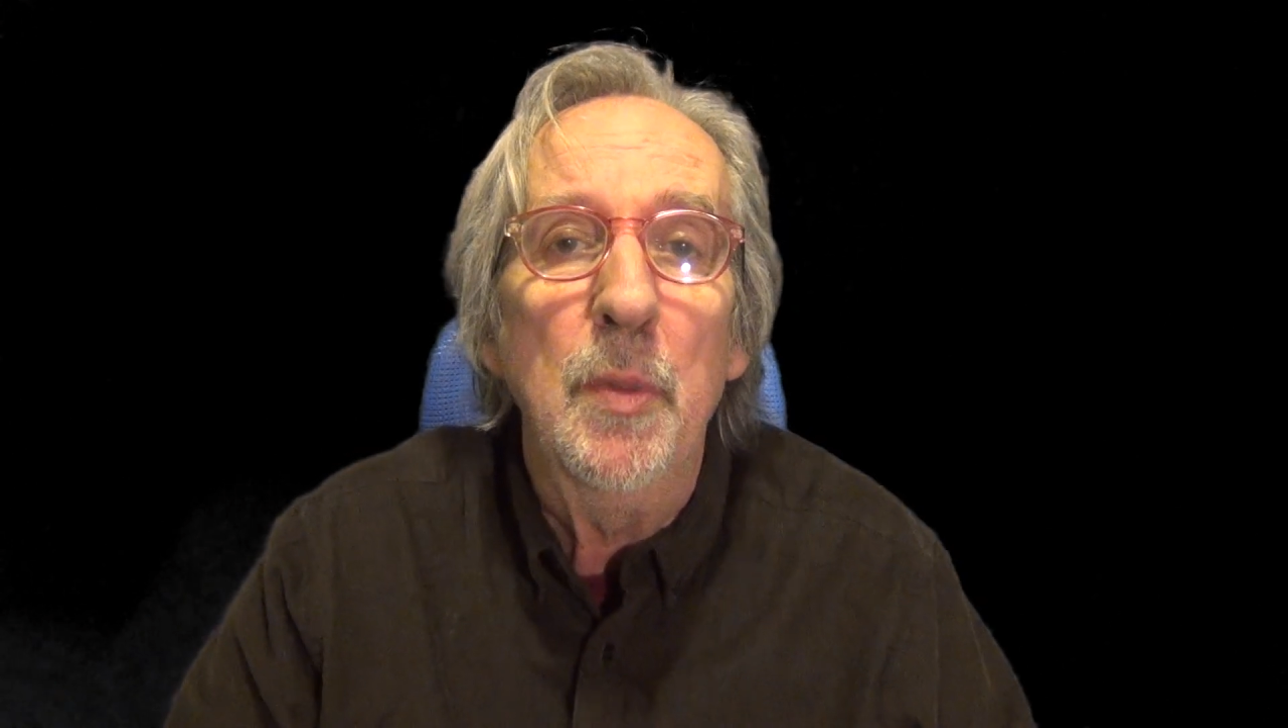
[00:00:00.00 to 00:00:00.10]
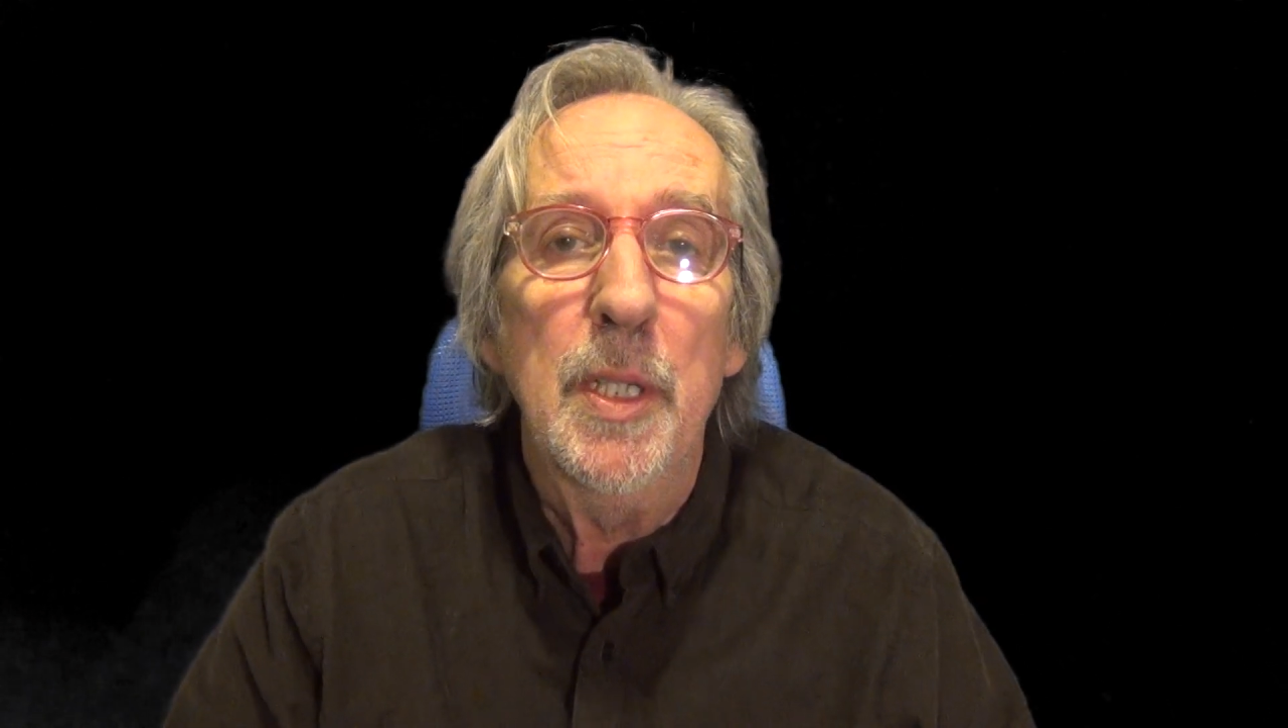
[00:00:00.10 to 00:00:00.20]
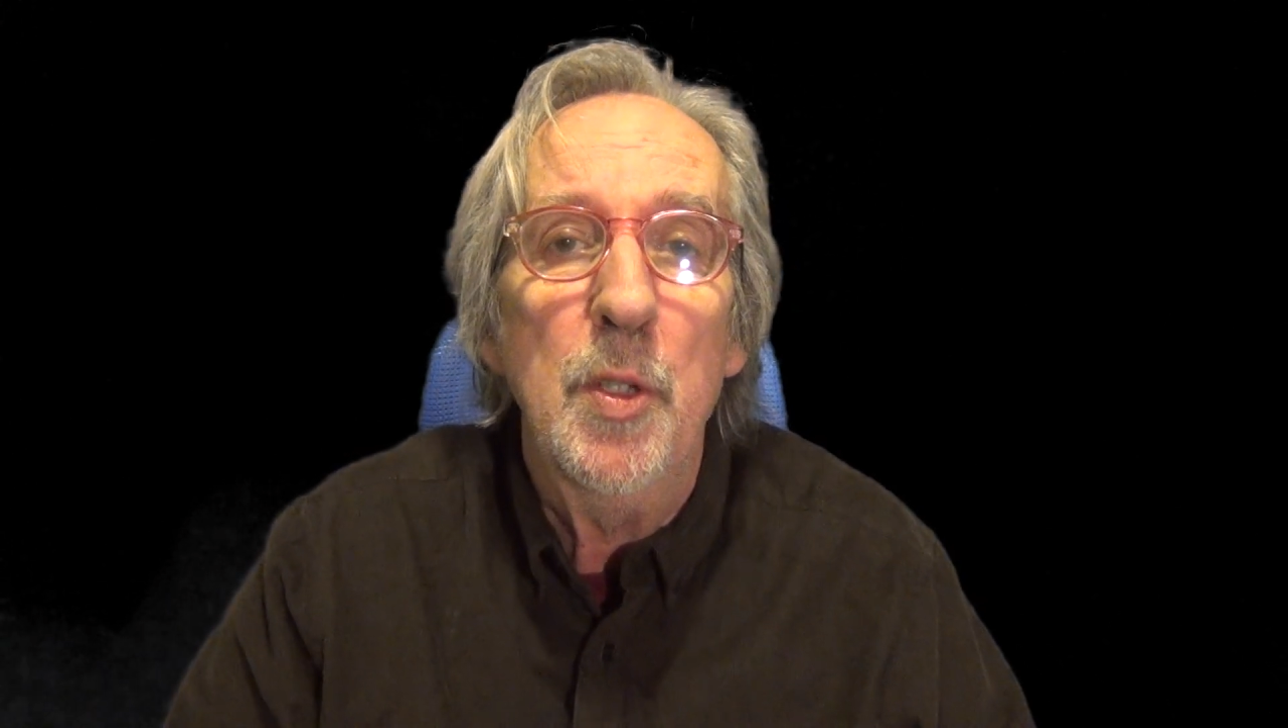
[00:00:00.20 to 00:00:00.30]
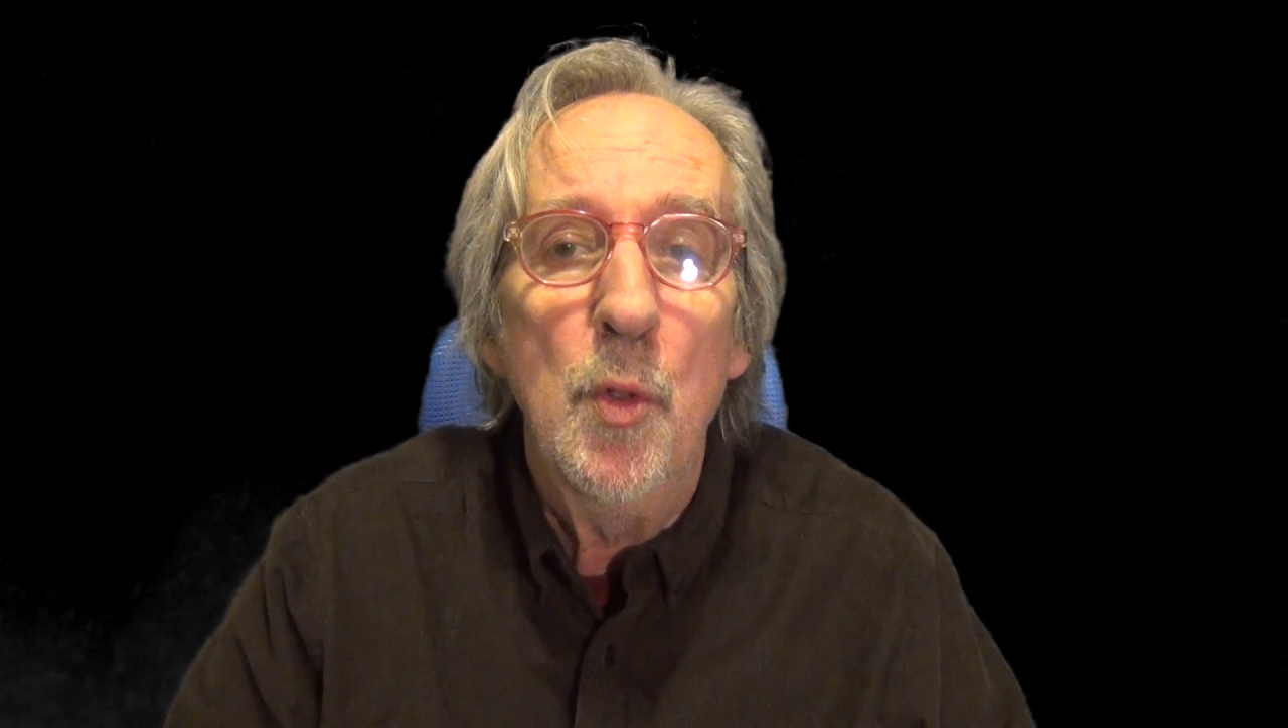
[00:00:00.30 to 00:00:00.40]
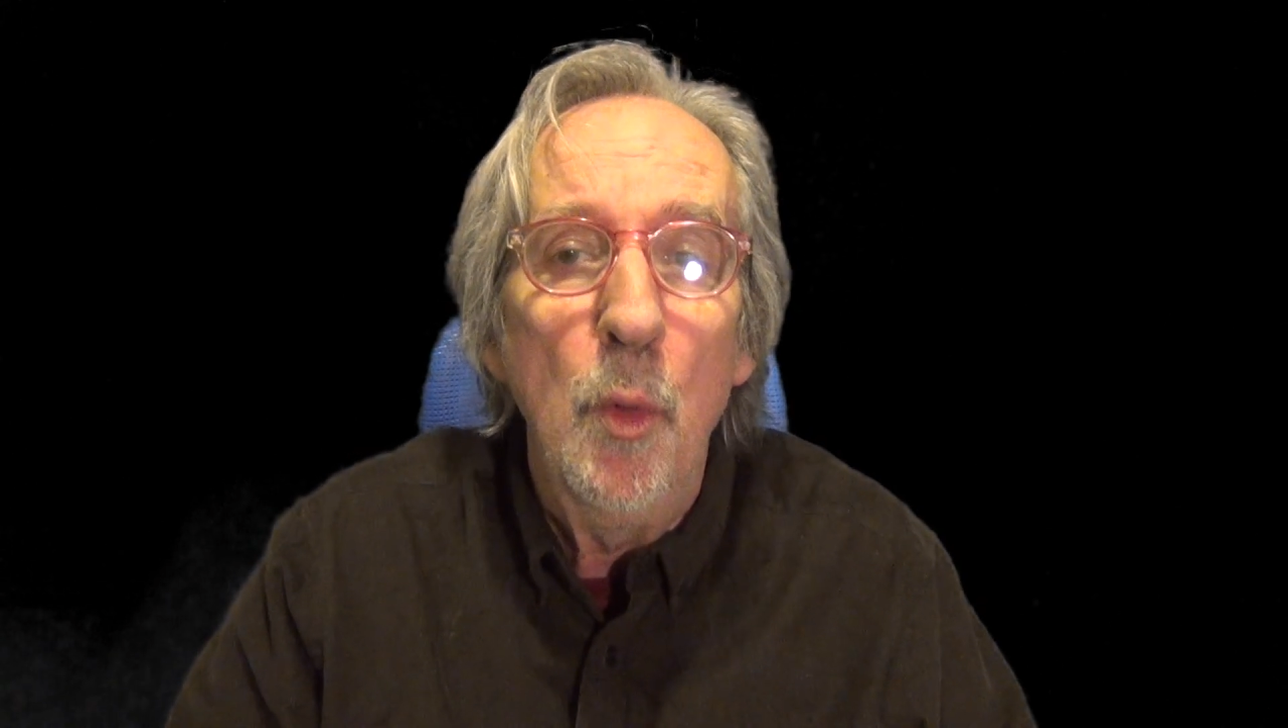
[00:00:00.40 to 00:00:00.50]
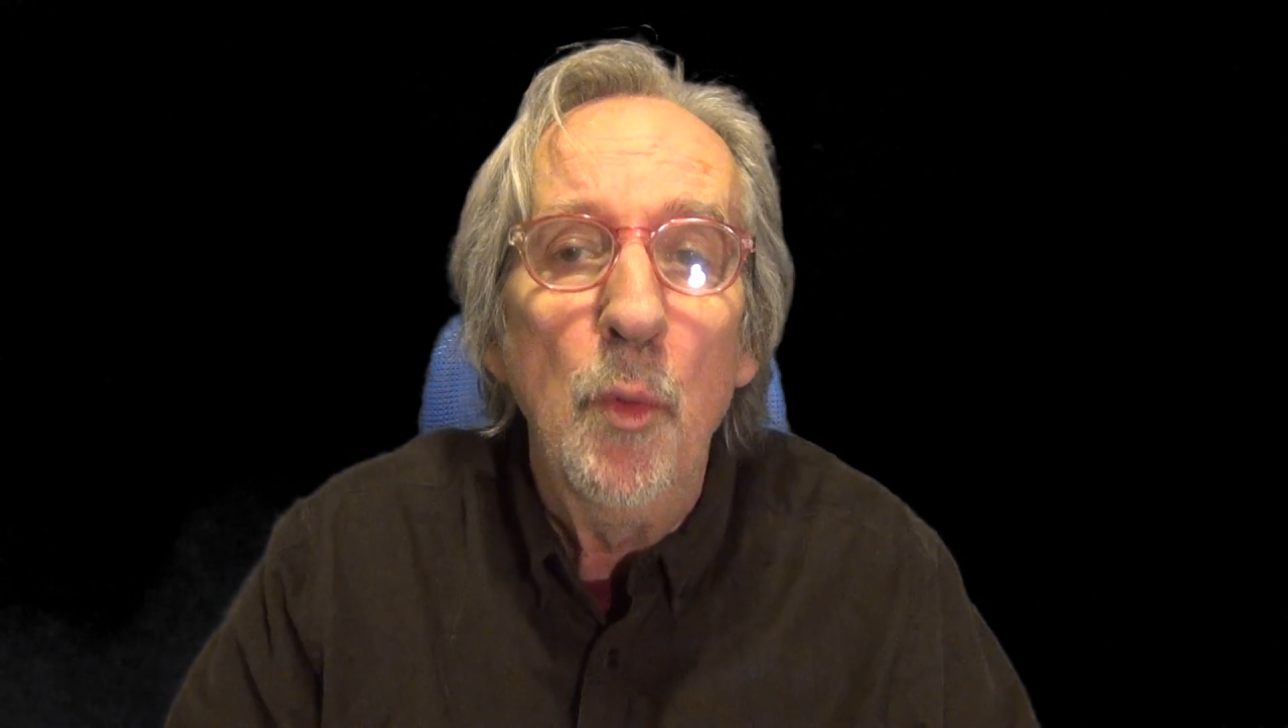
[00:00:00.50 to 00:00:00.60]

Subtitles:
your